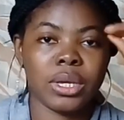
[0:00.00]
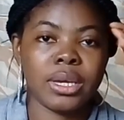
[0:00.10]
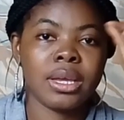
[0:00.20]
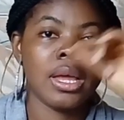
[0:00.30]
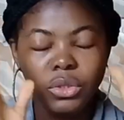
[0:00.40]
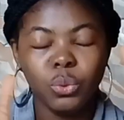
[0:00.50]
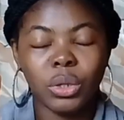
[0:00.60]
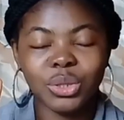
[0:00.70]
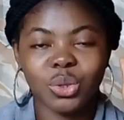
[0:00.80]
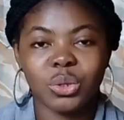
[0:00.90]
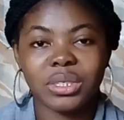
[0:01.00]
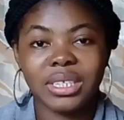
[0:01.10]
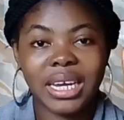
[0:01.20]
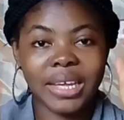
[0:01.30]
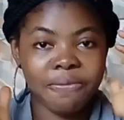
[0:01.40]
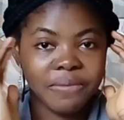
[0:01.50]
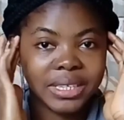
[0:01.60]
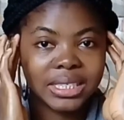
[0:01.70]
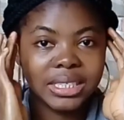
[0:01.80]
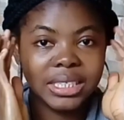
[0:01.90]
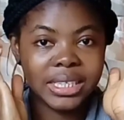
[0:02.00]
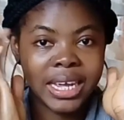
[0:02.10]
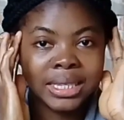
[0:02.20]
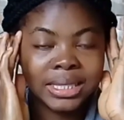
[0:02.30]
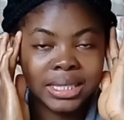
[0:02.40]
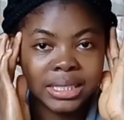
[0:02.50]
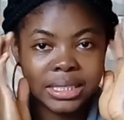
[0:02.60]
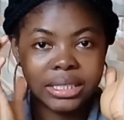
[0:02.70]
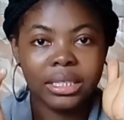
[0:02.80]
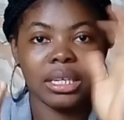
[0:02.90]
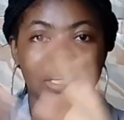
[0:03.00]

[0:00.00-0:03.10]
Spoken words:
Okay, you want to consider investing in headsets,